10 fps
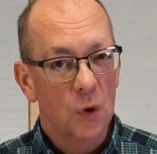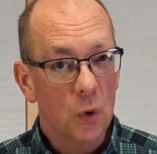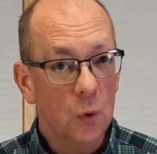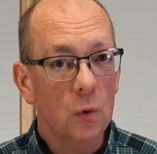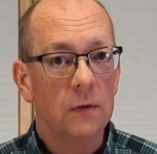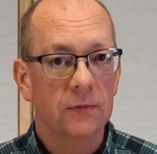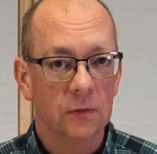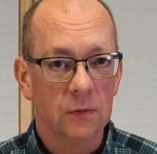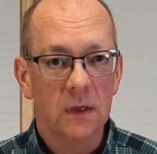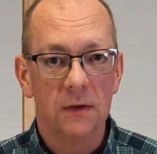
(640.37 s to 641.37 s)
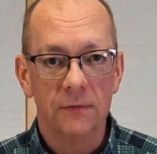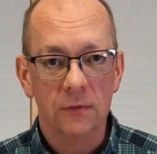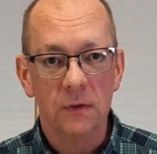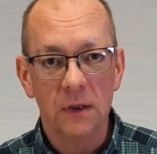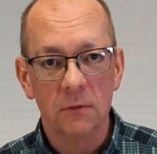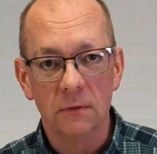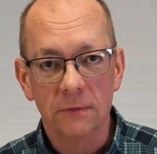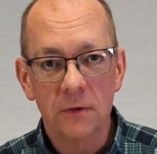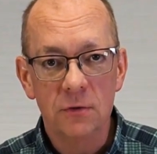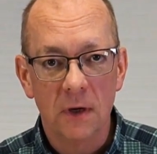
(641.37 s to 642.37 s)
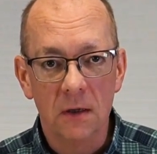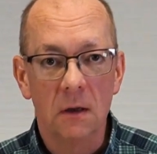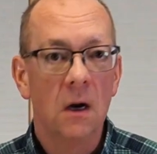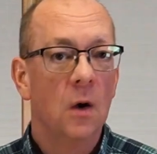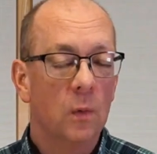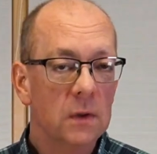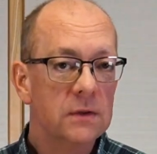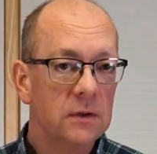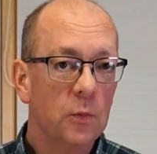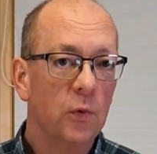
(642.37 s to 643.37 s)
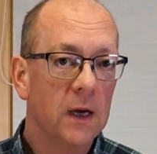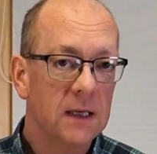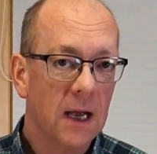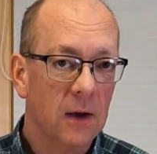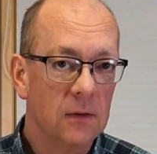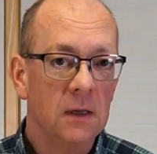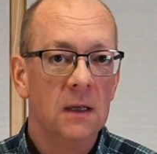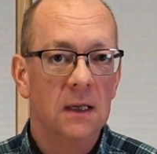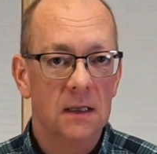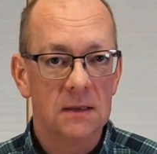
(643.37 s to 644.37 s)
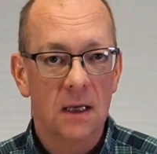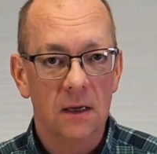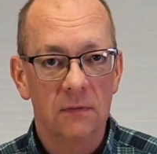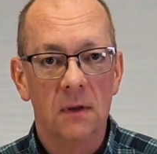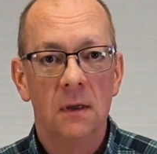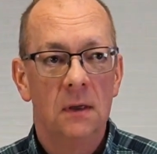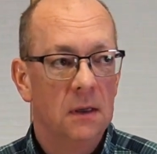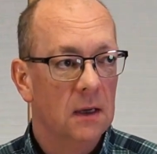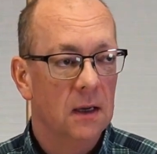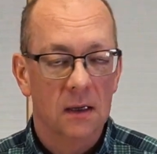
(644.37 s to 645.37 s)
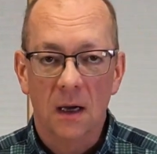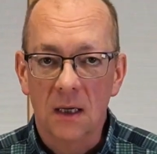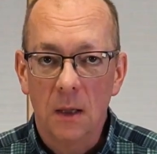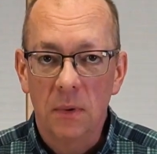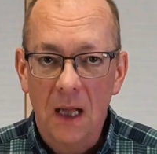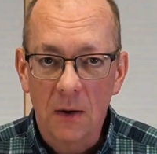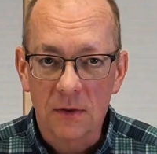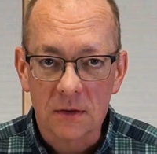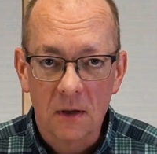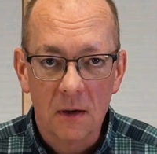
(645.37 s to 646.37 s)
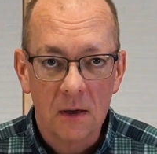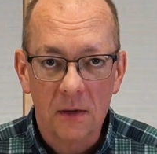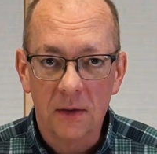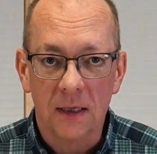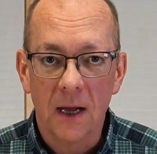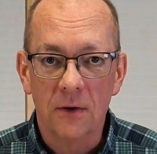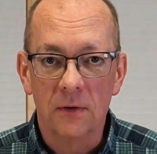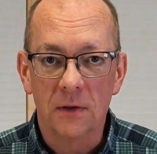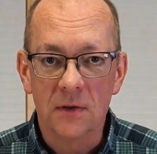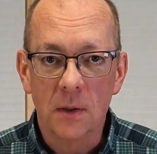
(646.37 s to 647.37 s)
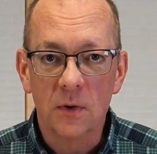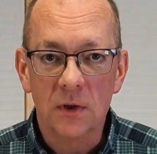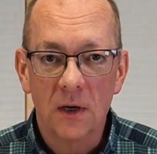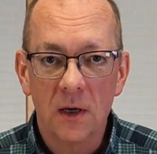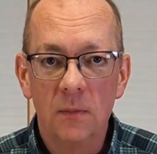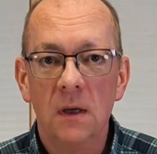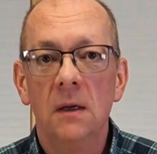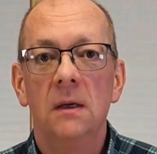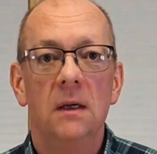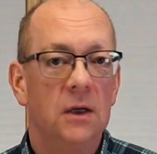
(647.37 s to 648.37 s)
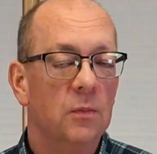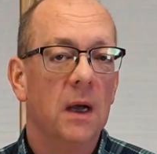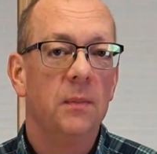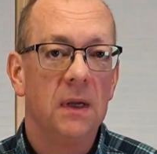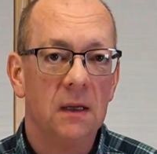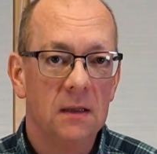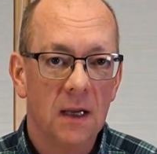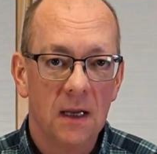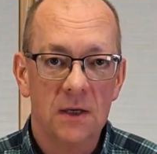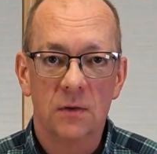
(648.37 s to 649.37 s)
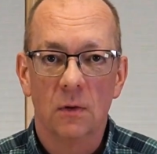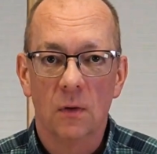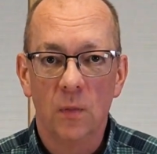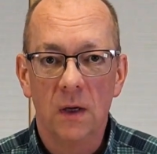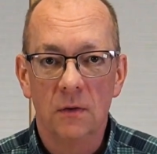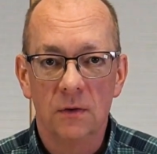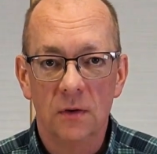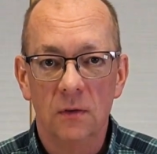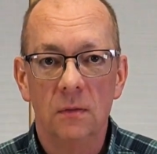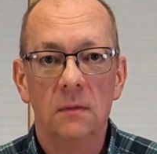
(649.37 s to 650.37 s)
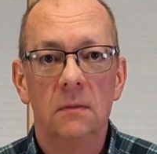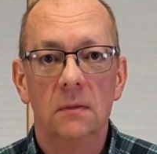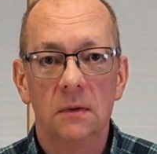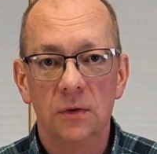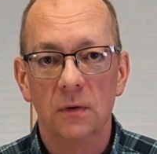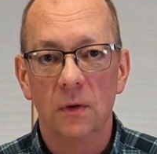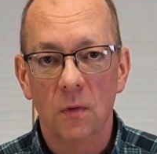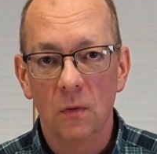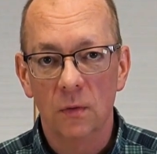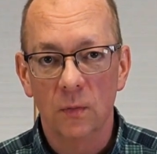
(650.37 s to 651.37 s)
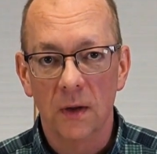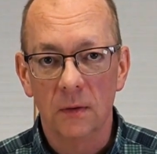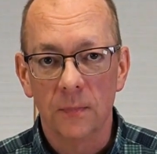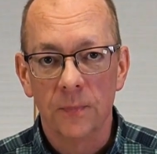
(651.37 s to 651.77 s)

cool fruit and fruit in your refrigerator will still break down. Instead of a couple hours on the counter in the summertime, you might be days or a week or two during cold weather.